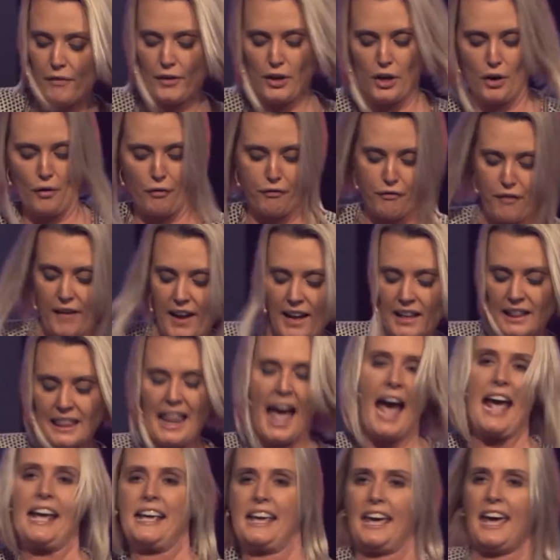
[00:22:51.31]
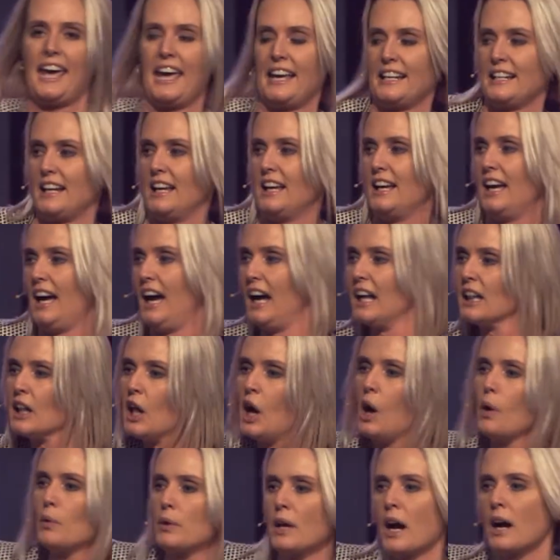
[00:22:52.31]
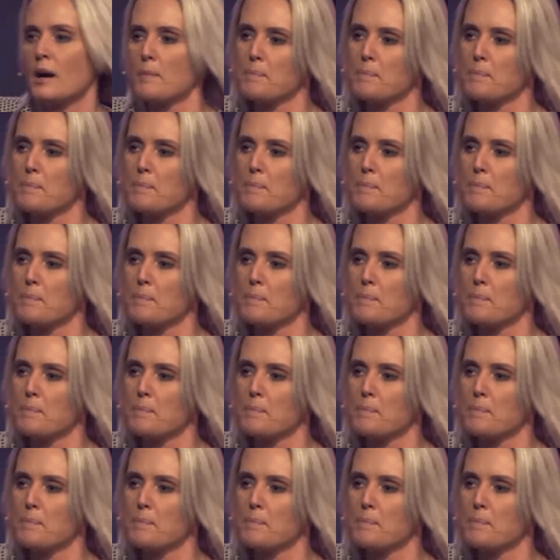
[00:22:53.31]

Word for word: you feel like it. Hello, young